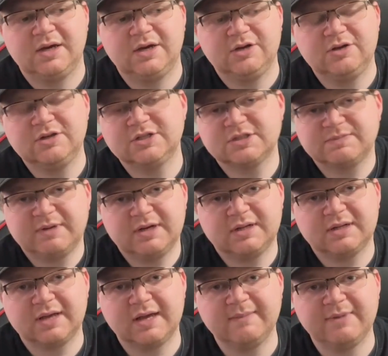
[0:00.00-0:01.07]
You can just play it
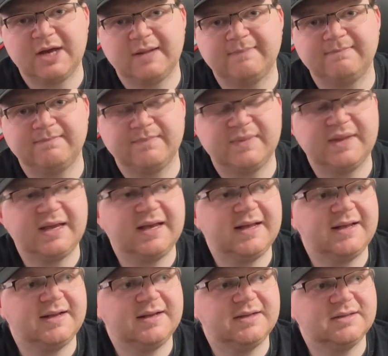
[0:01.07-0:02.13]
on the Gamepad,
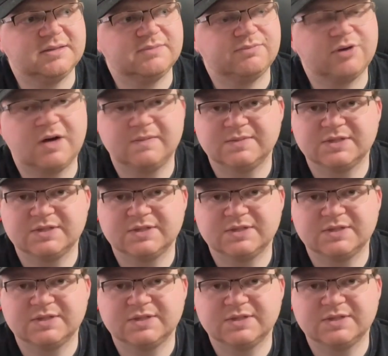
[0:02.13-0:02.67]
and problem